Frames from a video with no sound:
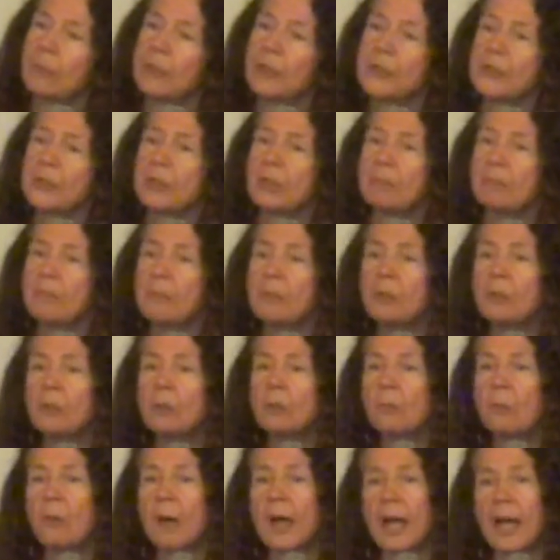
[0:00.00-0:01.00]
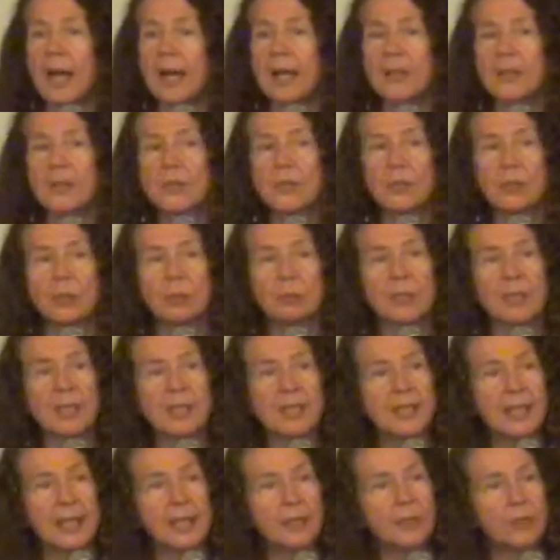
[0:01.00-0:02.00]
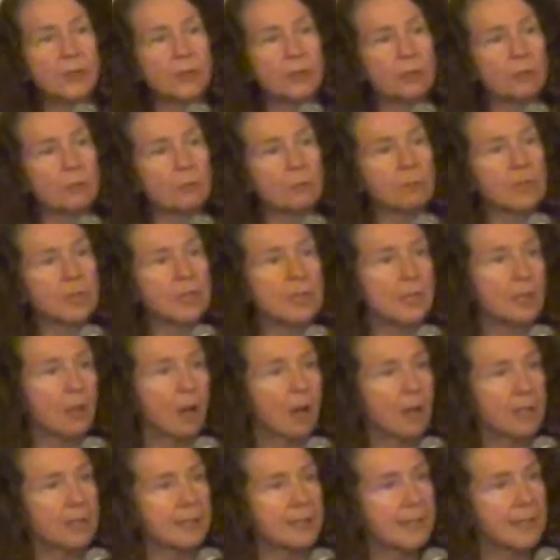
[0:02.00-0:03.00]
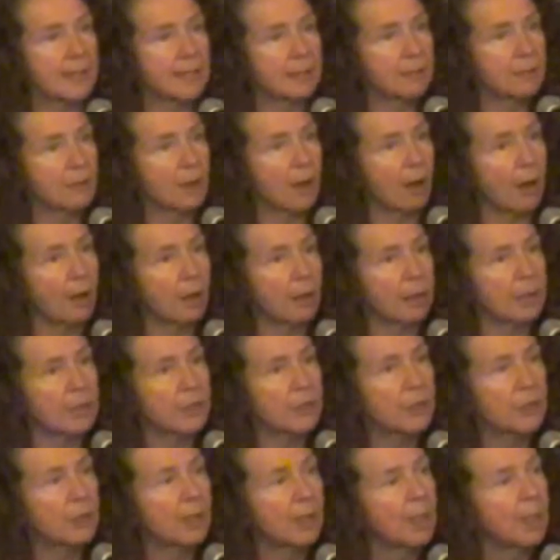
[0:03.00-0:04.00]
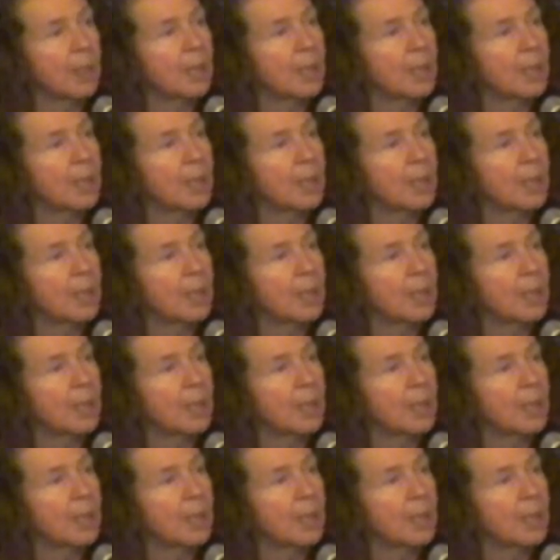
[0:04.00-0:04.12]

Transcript: with some new ways to assess children's content knowledge,